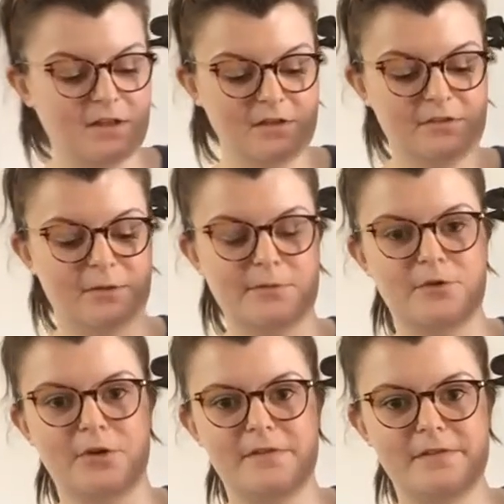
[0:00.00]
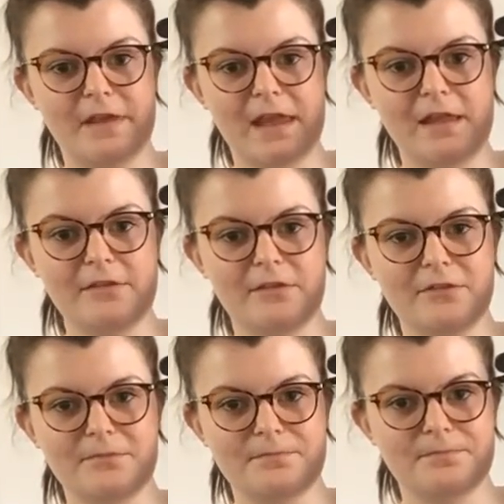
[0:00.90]
so we've got
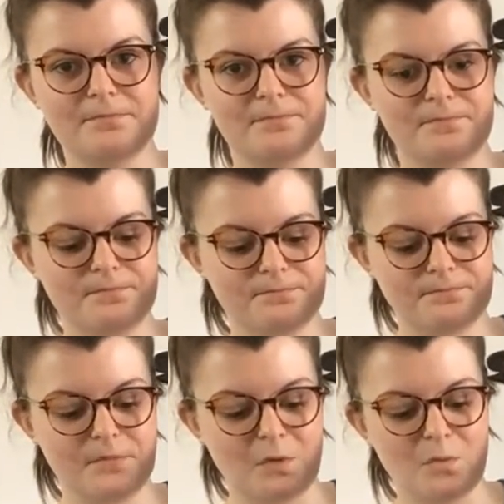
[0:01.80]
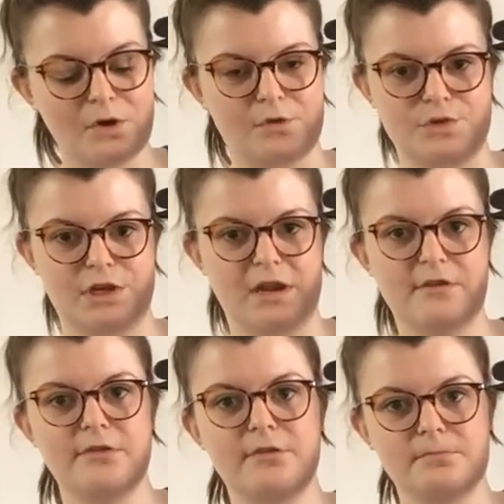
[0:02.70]
Ds, one on
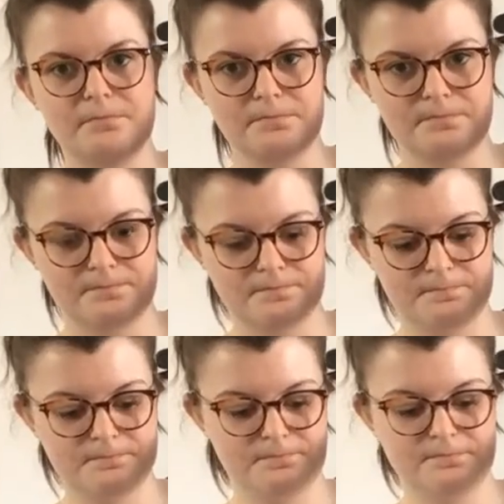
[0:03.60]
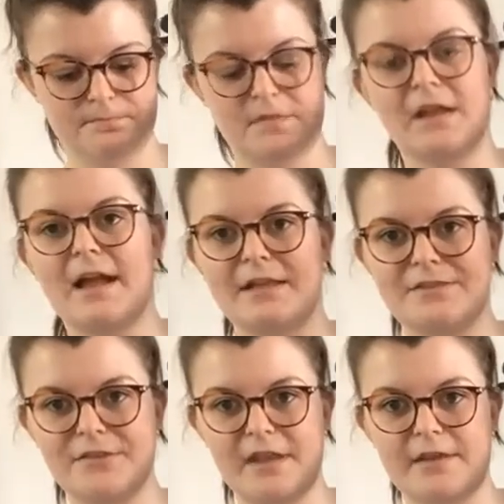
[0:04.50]
Gs, and
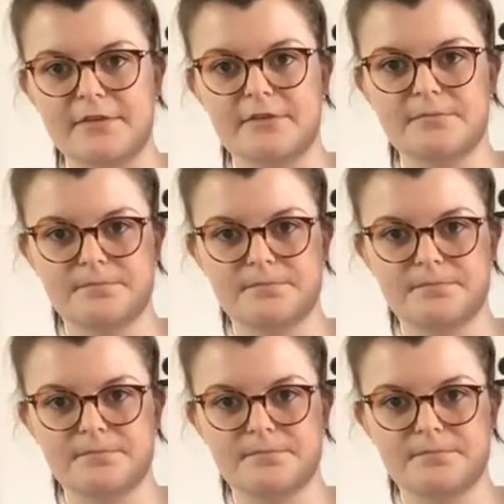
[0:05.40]
Cs.